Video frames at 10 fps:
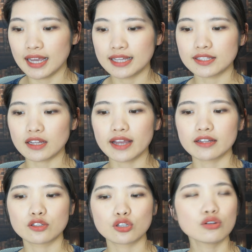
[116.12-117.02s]
is
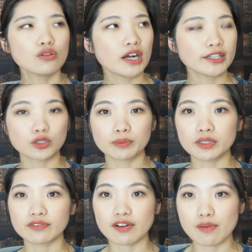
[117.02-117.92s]
a 200ml
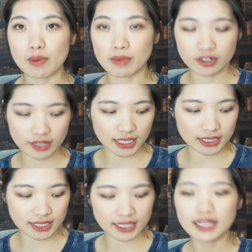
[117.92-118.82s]
if I remember
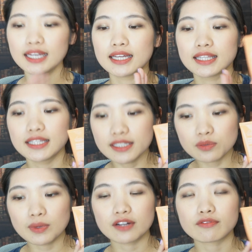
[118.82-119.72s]
correctly. This one